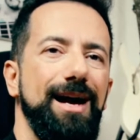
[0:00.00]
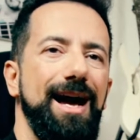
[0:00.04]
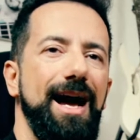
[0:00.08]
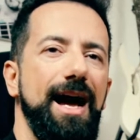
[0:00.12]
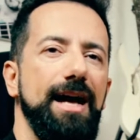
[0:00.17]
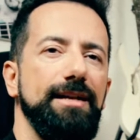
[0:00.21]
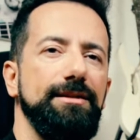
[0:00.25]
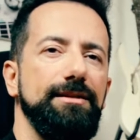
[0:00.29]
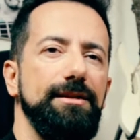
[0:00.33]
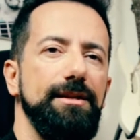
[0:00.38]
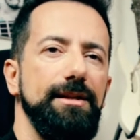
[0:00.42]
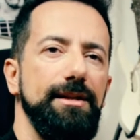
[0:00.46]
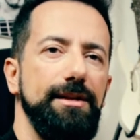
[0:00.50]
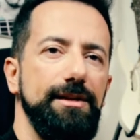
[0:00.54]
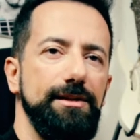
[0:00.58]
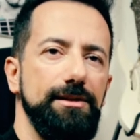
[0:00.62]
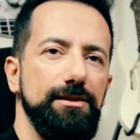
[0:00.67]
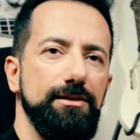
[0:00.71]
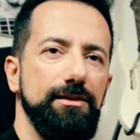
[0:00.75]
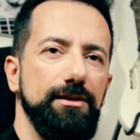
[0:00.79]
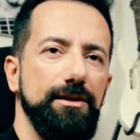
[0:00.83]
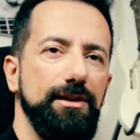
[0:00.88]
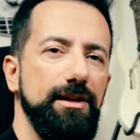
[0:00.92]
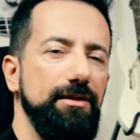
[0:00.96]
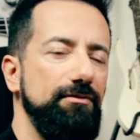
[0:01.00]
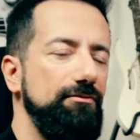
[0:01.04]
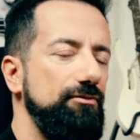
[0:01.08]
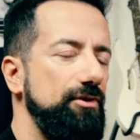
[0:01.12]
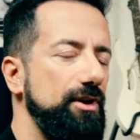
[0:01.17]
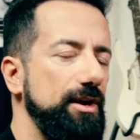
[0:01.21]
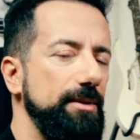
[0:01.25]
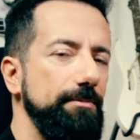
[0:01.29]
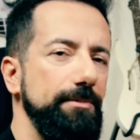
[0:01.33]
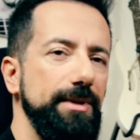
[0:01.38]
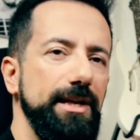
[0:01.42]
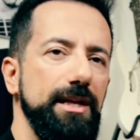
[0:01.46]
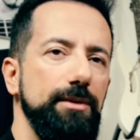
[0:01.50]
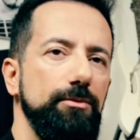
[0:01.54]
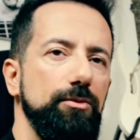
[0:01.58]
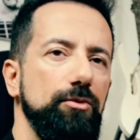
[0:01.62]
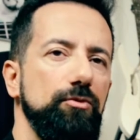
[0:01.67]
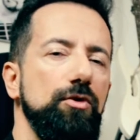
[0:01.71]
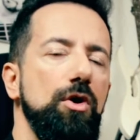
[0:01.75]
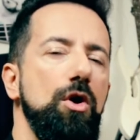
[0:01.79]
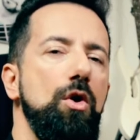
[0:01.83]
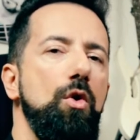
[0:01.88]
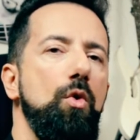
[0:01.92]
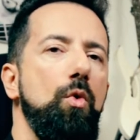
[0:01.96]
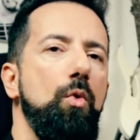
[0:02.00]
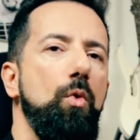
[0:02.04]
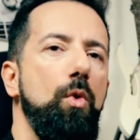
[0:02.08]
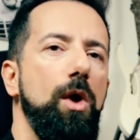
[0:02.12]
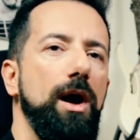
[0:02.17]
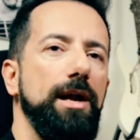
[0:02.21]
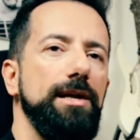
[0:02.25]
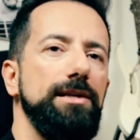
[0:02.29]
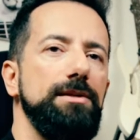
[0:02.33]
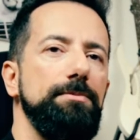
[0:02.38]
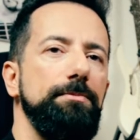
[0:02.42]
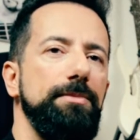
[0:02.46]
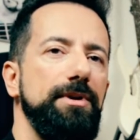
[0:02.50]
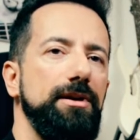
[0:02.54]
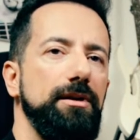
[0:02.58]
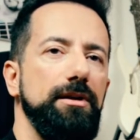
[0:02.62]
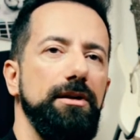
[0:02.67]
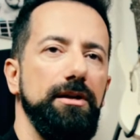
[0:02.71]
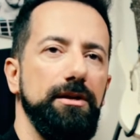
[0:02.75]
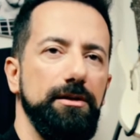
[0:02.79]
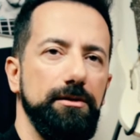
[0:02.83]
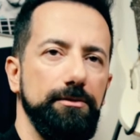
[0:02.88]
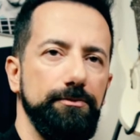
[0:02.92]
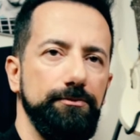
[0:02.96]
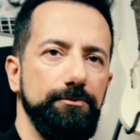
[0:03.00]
at least the very minimum once per year.